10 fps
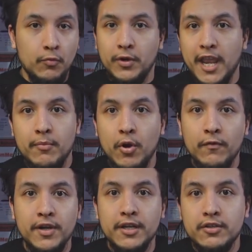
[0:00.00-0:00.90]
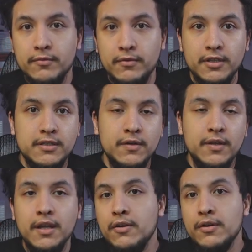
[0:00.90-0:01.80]
Came over here to the
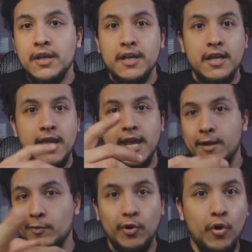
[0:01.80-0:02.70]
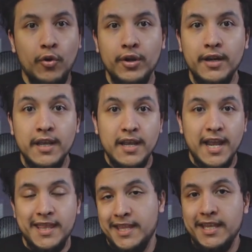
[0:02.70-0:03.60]
studio, hit record,
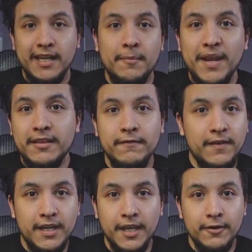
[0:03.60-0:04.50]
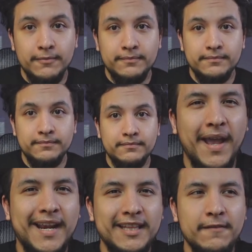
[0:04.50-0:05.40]
and then I made the video. Looking
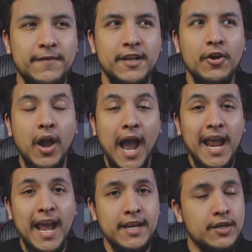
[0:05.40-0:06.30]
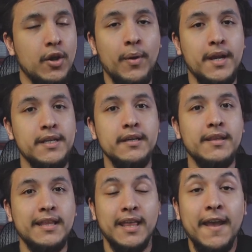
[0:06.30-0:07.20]
back at the video, I had no idea
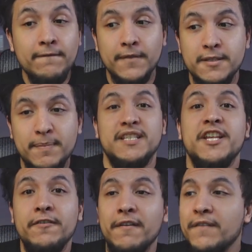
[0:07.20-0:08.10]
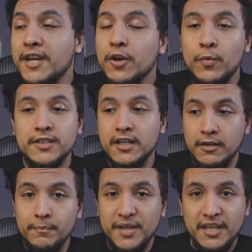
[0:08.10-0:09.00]
that that specific video was
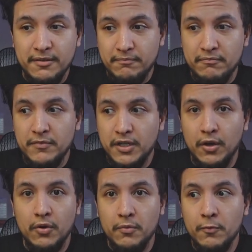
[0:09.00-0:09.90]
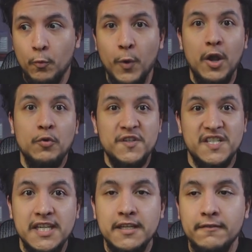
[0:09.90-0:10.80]
gonna be, you know, well
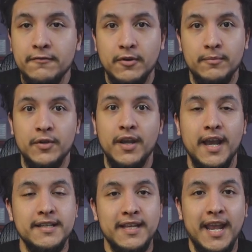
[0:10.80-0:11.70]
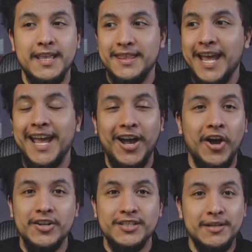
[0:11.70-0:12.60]
received from you guys, and that
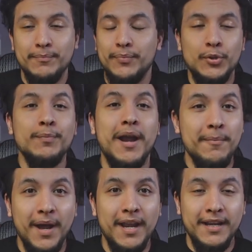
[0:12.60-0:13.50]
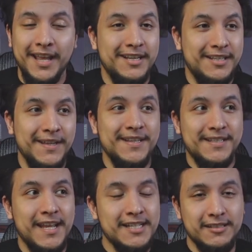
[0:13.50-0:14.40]
honestly blew my mind, and to this
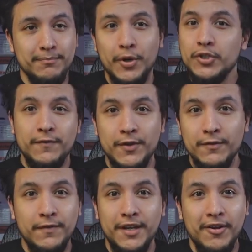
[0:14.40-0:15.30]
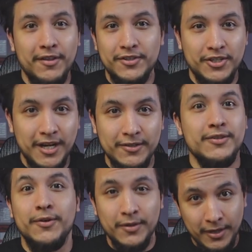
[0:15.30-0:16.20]
day is the most viewed video on this channel,
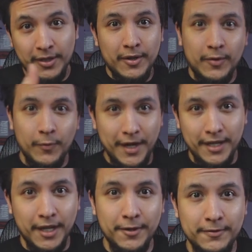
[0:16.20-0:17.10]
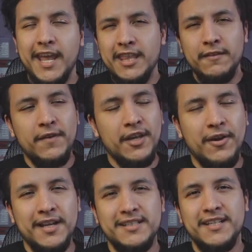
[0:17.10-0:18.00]
so way to go. In the video,
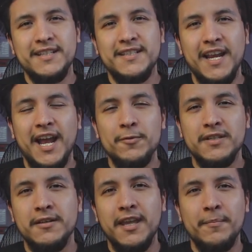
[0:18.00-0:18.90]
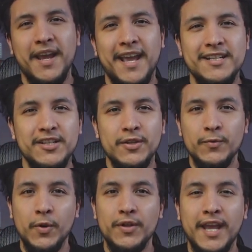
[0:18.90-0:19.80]
I did say I was gonna get my hands on the
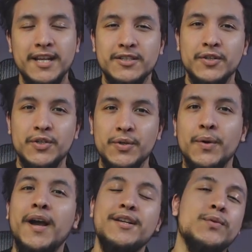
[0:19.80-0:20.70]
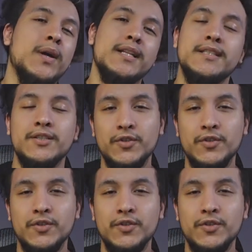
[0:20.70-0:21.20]
Rodecaster DUO as well as the